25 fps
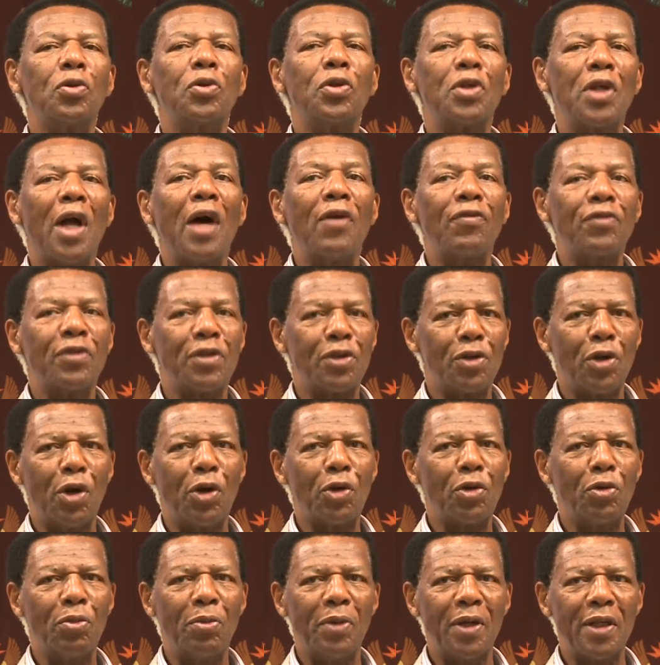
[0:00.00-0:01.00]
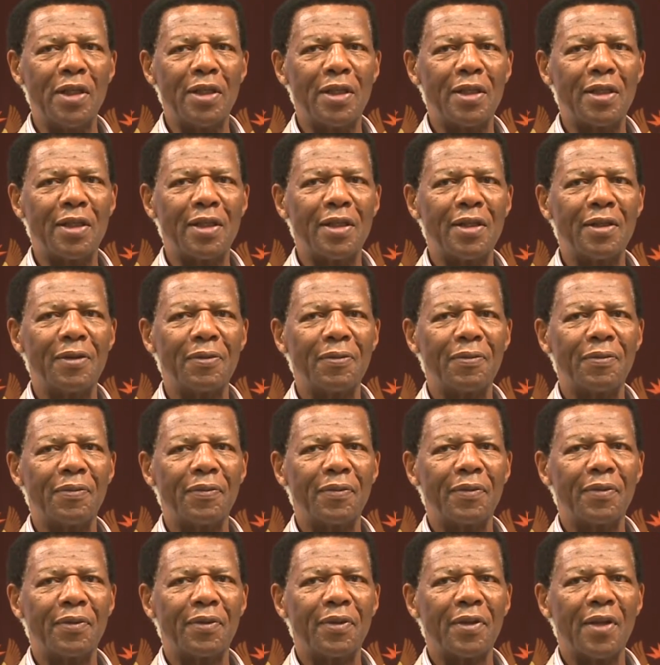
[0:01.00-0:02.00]
draft documents,
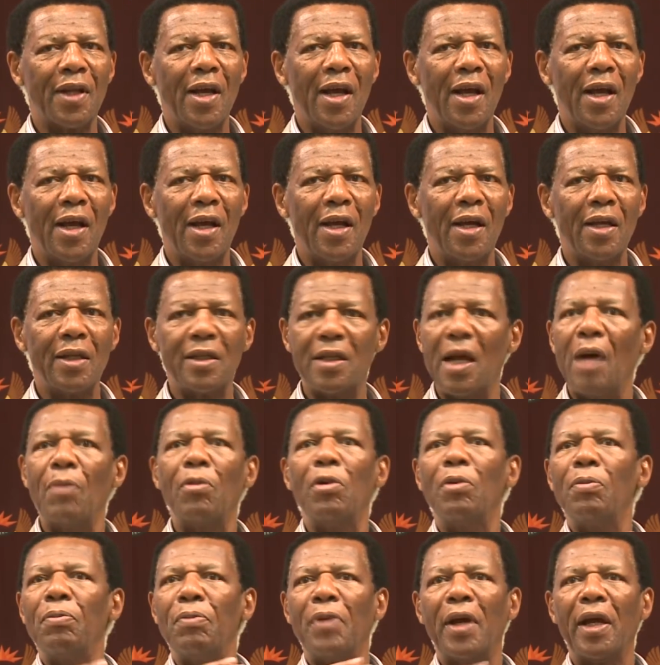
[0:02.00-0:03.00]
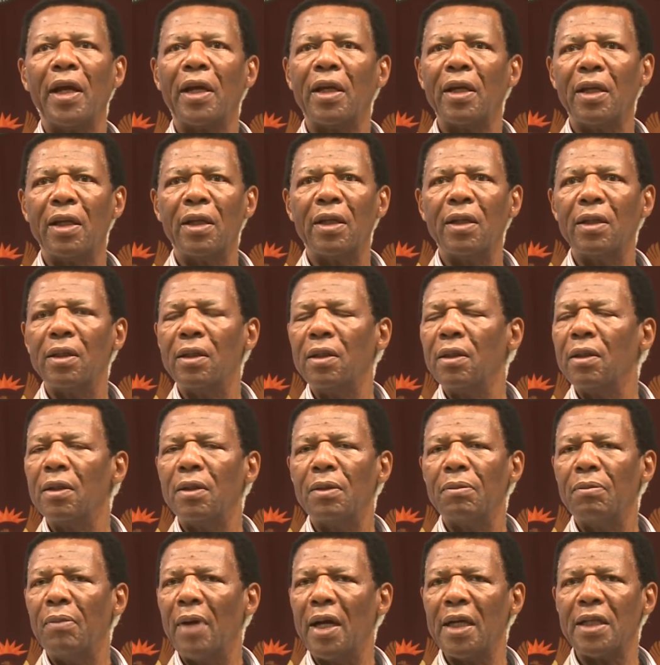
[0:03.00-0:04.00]
Thabo Mbeki,
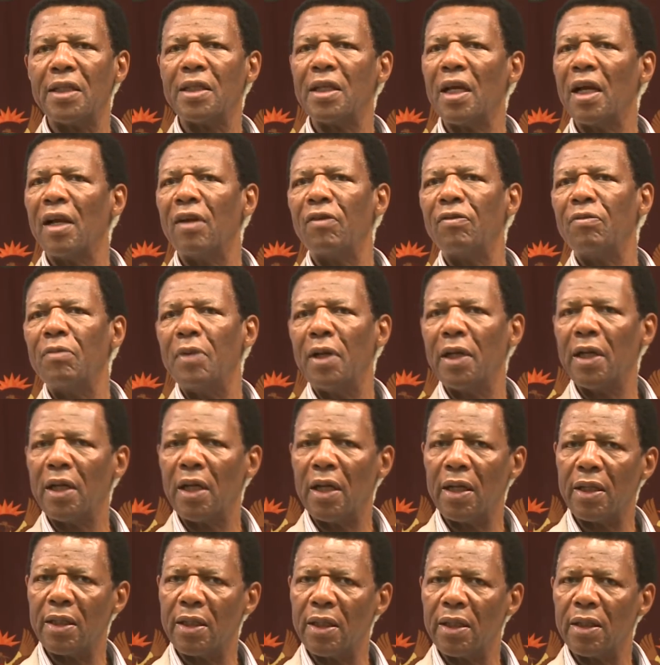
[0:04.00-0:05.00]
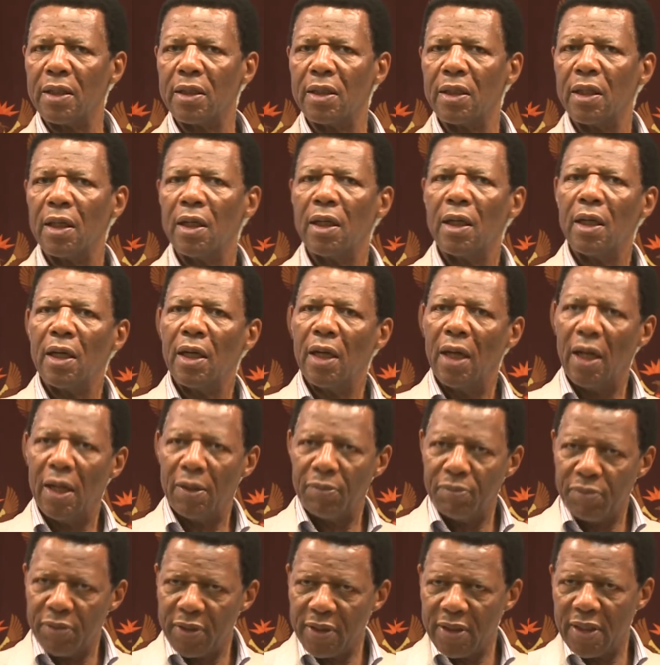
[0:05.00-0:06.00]
myself, many others,
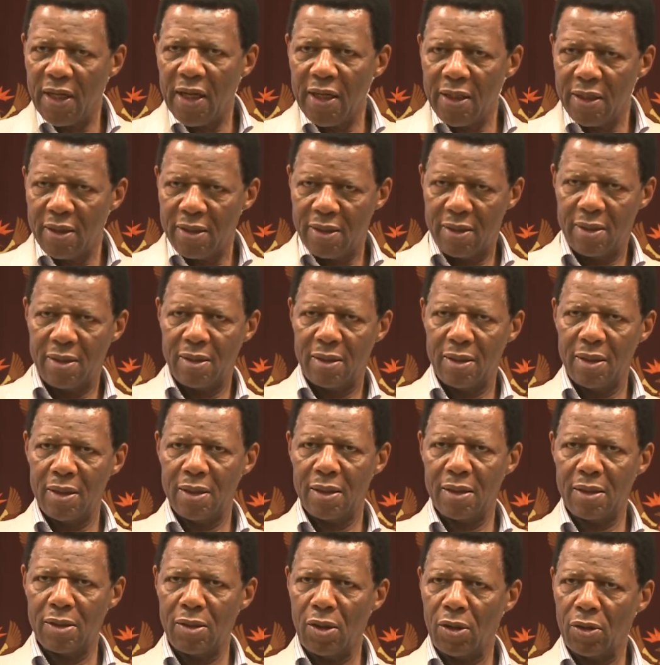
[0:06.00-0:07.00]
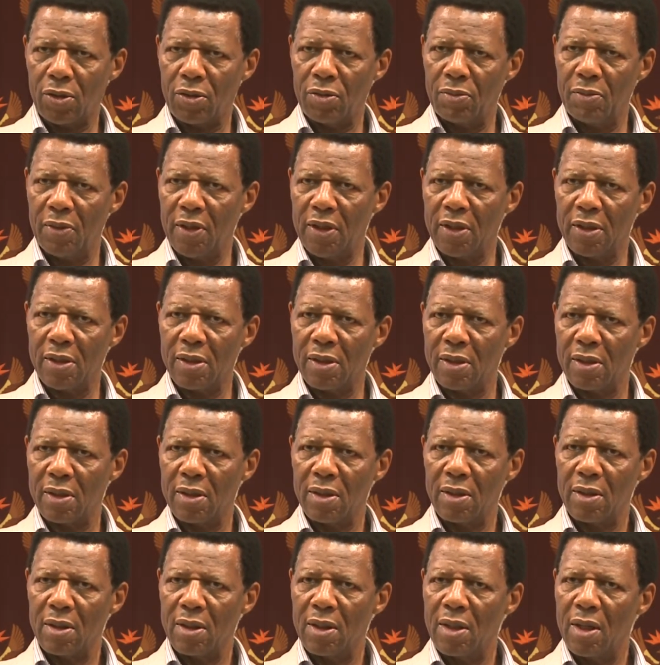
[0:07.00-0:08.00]
and present these documents,
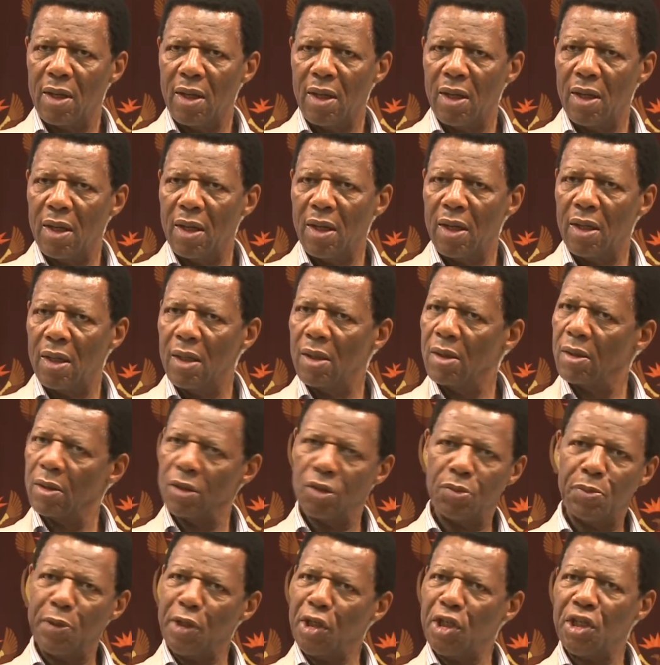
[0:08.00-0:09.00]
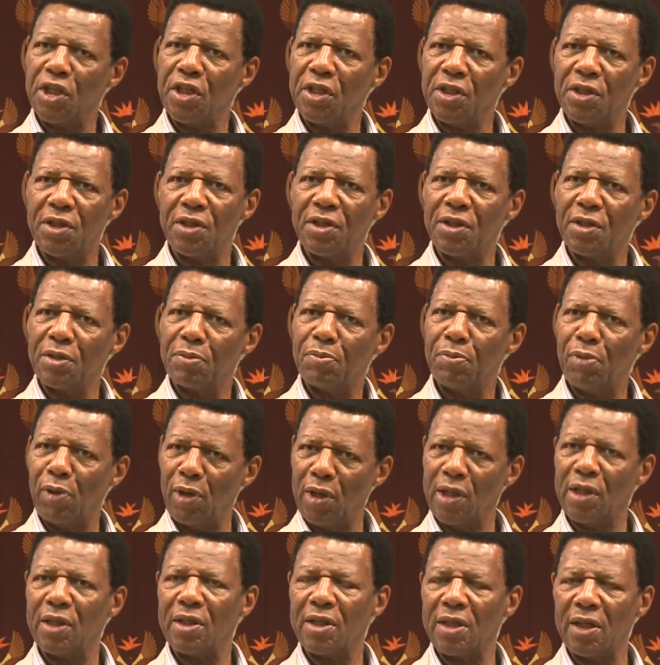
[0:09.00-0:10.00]
speeches,
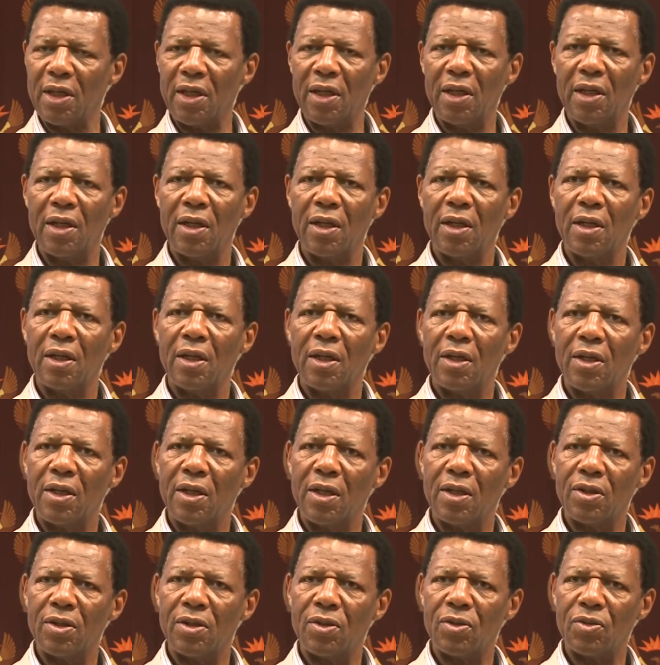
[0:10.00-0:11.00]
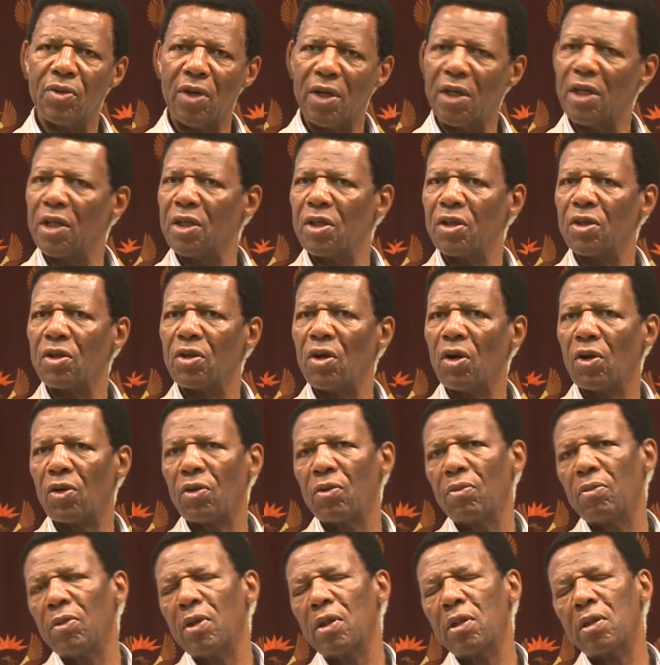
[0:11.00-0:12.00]
policy, strategic
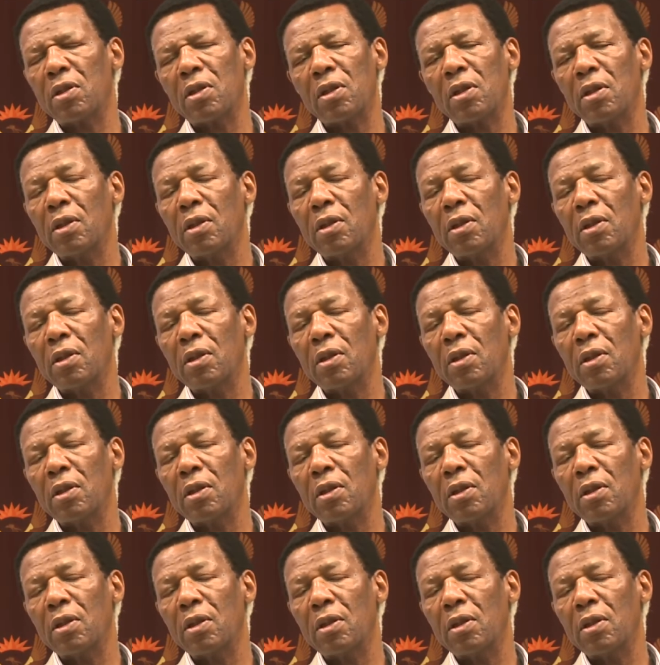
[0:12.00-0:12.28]
documents.